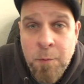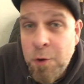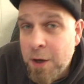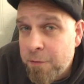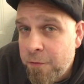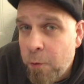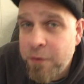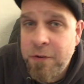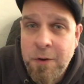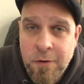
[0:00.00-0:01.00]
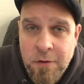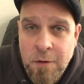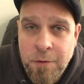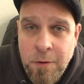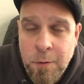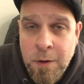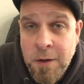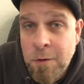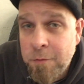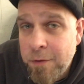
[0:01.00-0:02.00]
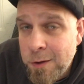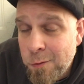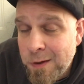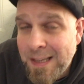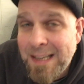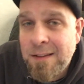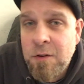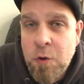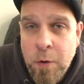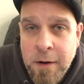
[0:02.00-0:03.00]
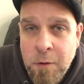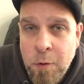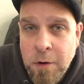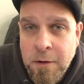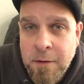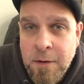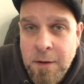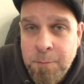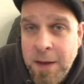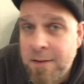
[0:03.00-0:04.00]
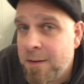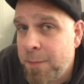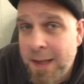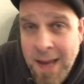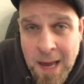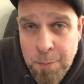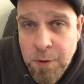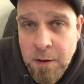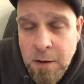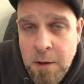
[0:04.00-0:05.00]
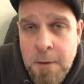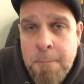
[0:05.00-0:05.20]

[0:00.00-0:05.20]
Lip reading: When you're not forcing yourself to do it and you don't feel you need to do it in order to make something happen,